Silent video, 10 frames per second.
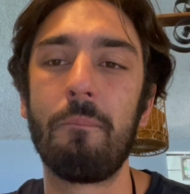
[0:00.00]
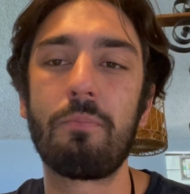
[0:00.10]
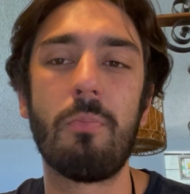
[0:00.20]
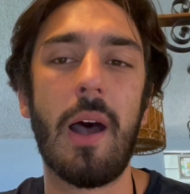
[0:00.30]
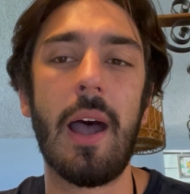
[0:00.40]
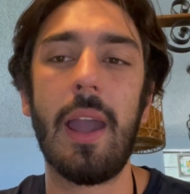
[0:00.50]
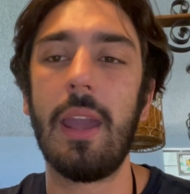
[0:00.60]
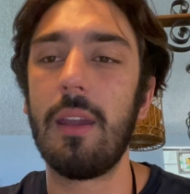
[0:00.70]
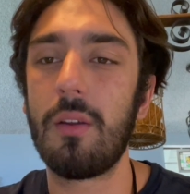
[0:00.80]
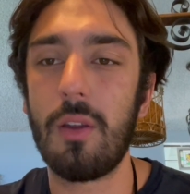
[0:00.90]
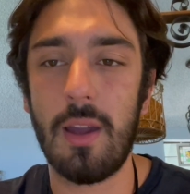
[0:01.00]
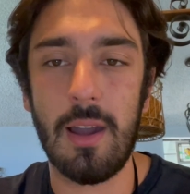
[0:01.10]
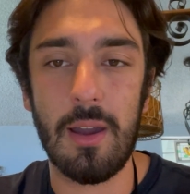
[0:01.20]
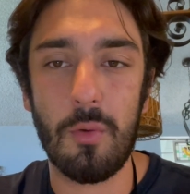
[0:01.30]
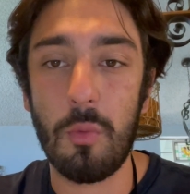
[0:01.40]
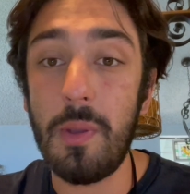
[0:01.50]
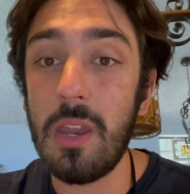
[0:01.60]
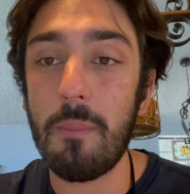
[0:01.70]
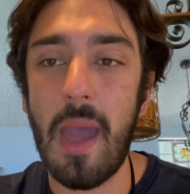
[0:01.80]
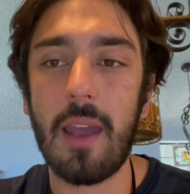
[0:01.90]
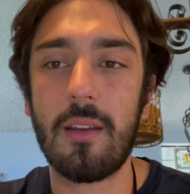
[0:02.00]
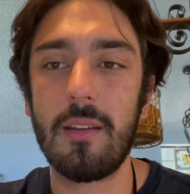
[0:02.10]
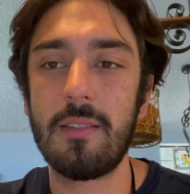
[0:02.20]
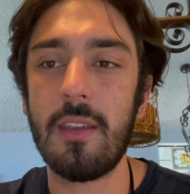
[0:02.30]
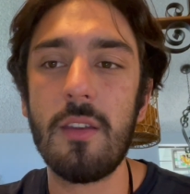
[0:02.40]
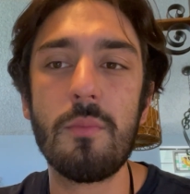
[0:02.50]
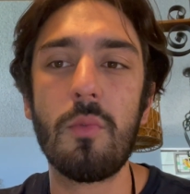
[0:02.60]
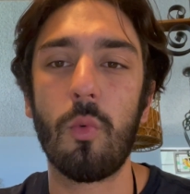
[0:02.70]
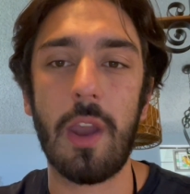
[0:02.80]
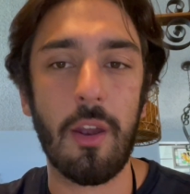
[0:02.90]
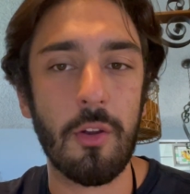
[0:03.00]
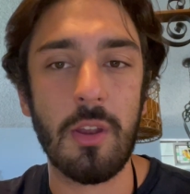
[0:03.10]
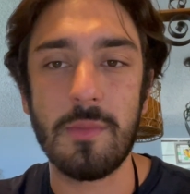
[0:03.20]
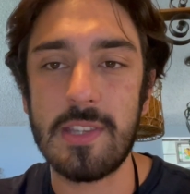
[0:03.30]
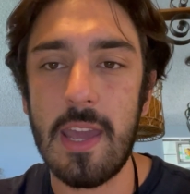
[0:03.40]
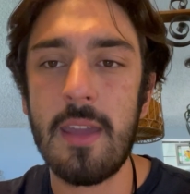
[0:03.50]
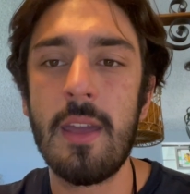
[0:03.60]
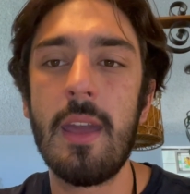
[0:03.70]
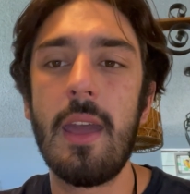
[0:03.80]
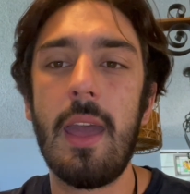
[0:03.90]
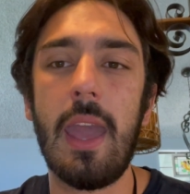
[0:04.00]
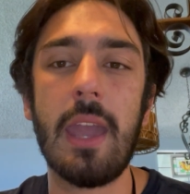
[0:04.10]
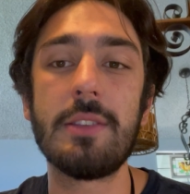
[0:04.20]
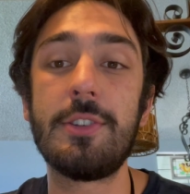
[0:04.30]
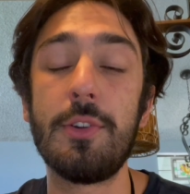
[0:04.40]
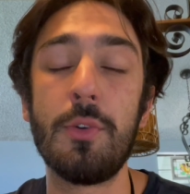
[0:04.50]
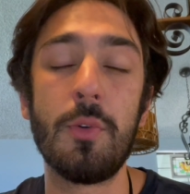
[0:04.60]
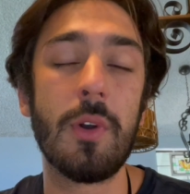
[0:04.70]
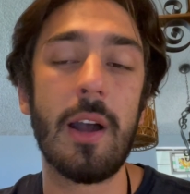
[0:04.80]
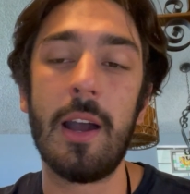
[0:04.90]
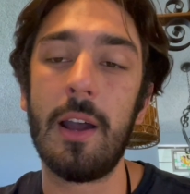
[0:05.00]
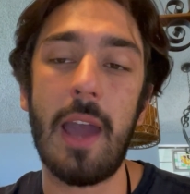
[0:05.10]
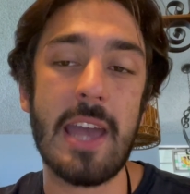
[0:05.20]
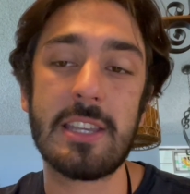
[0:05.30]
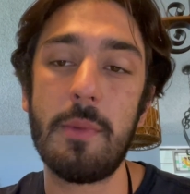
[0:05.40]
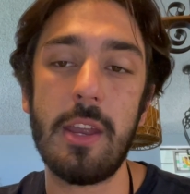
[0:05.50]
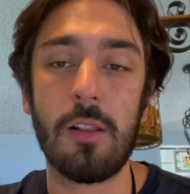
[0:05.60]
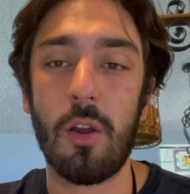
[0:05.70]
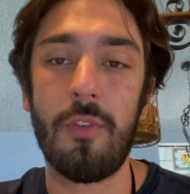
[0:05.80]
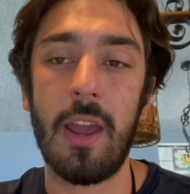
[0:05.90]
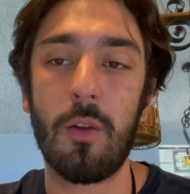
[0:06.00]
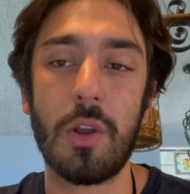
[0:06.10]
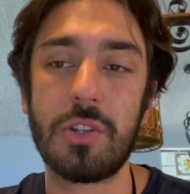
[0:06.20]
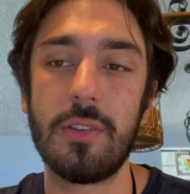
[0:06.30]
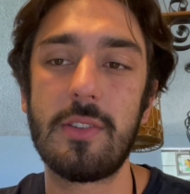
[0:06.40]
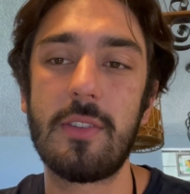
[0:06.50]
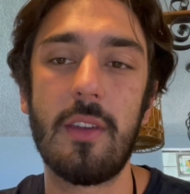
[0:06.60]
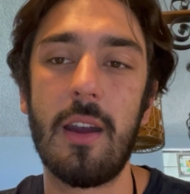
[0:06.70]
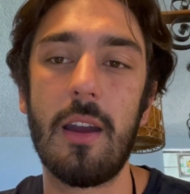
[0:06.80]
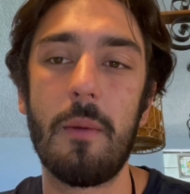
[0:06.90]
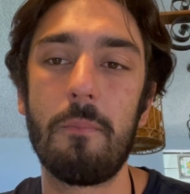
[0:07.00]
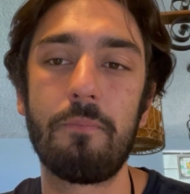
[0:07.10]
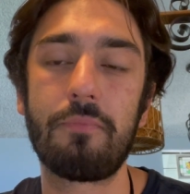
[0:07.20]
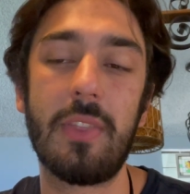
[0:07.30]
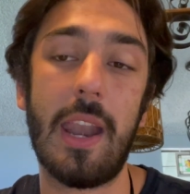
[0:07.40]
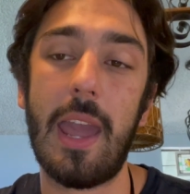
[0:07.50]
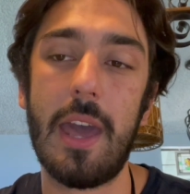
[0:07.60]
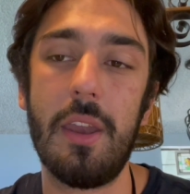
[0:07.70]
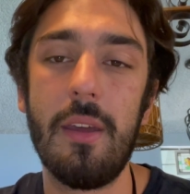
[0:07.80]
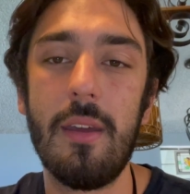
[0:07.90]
by repeating back to him what I heard him say, and to ask him any clarifying questions that I had.